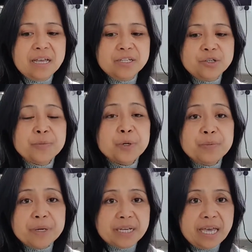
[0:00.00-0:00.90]
to
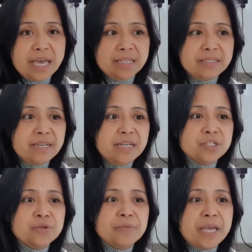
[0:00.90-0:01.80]
propagate,
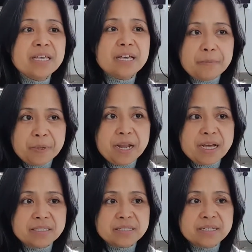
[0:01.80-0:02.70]
to make a
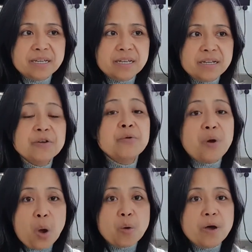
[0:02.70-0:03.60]
plant
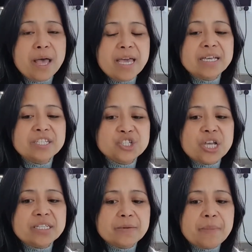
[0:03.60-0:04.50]
grow. It's
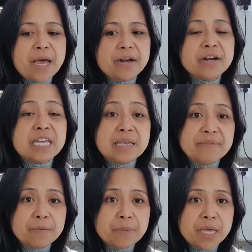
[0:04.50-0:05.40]
just a matter,
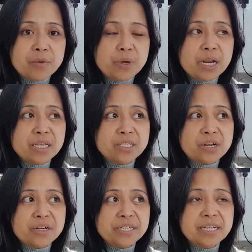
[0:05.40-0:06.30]
even me, when I
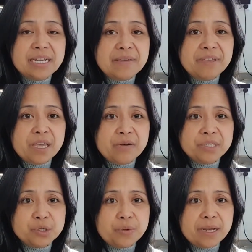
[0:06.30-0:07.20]
started living here in
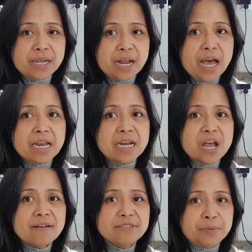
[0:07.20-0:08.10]
Sweden, I
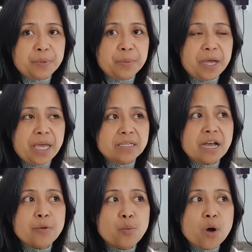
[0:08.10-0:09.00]
love to propagate,
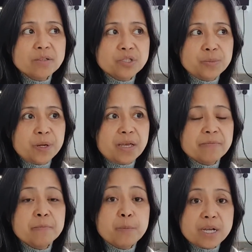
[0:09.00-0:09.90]
I want to plant,
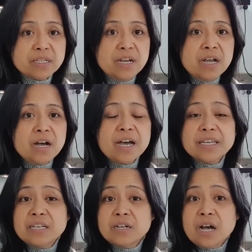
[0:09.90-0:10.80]
but I
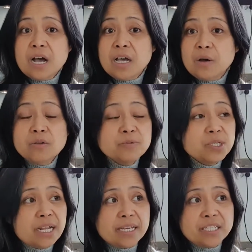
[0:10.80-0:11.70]

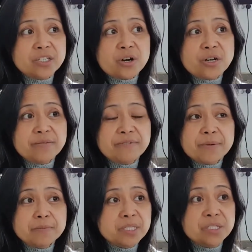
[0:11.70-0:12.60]
almost like start
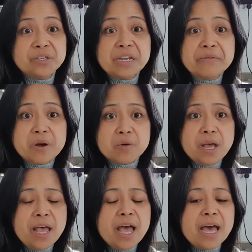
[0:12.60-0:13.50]
from zero.
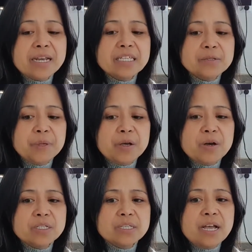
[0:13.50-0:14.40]
And it's because